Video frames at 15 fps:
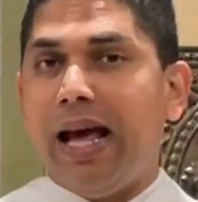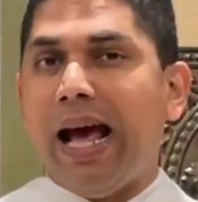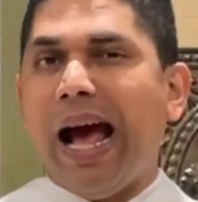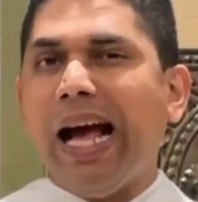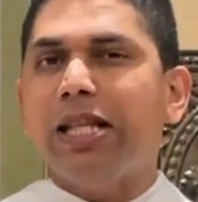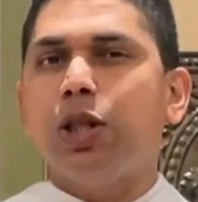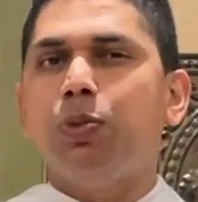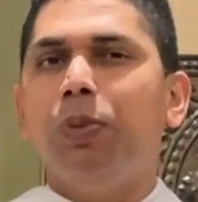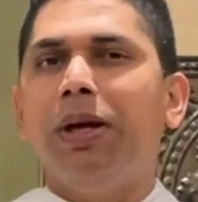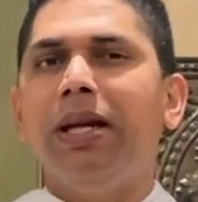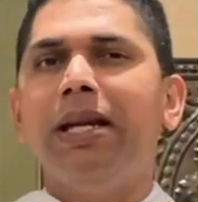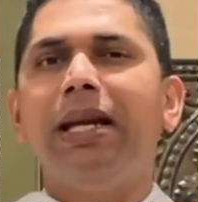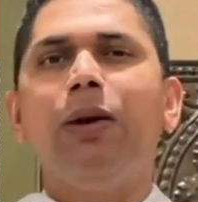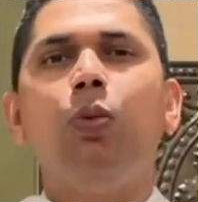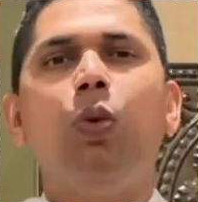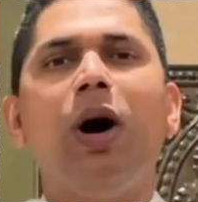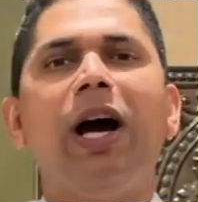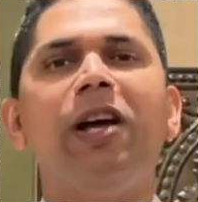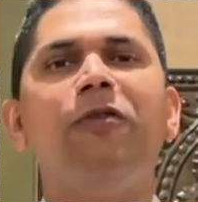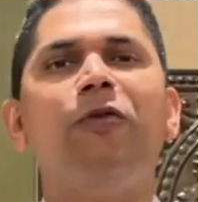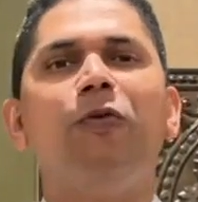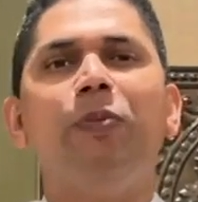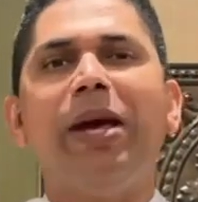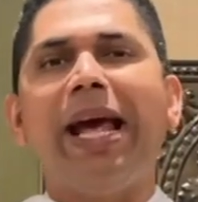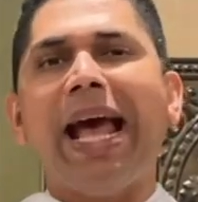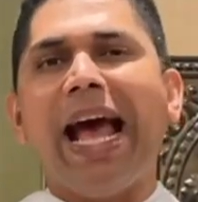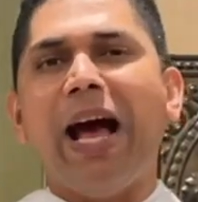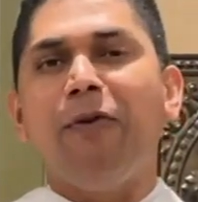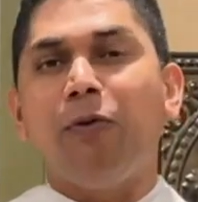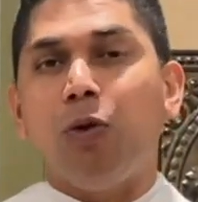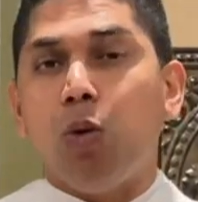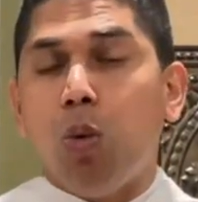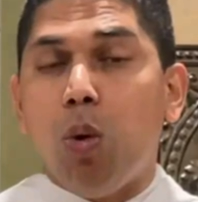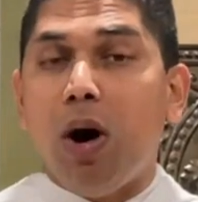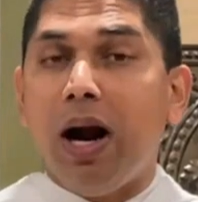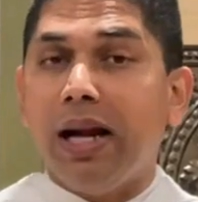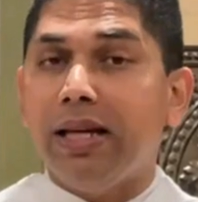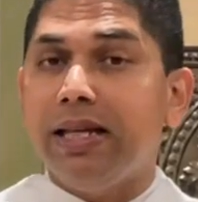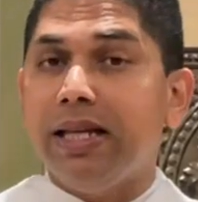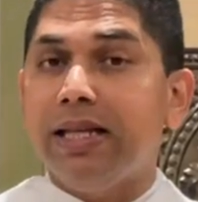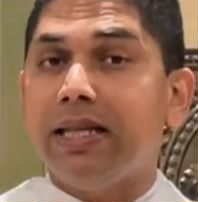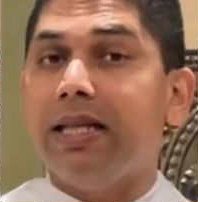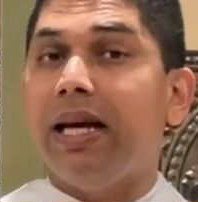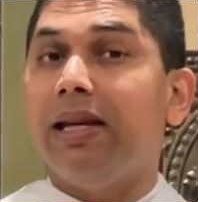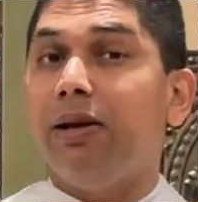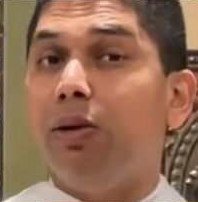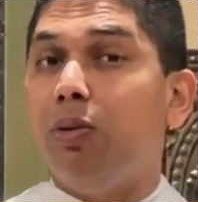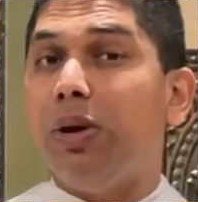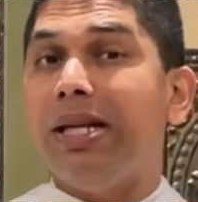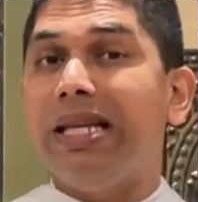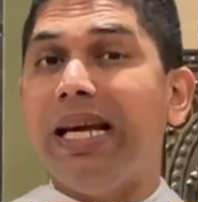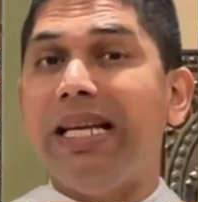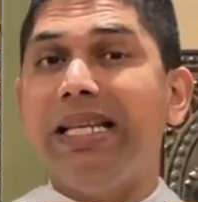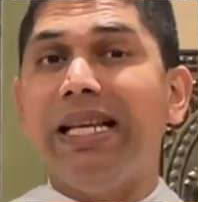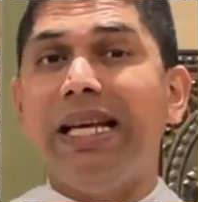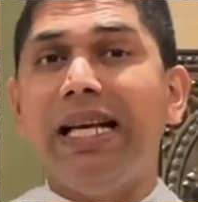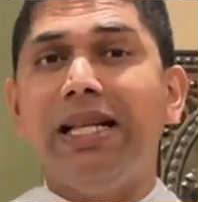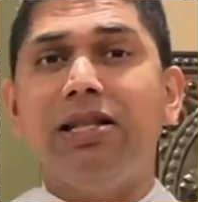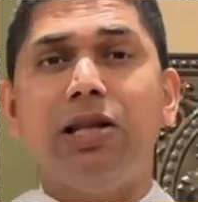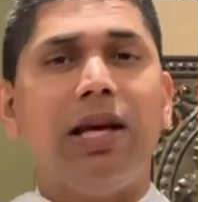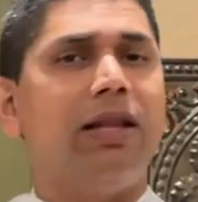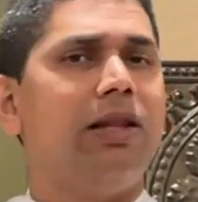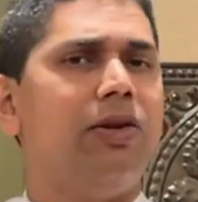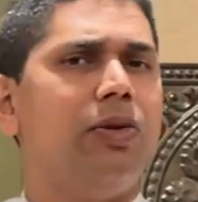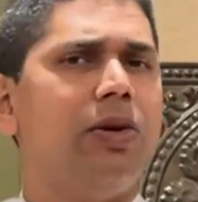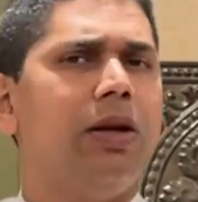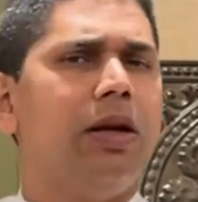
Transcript: Husband and wife may have qualities that irritate each other,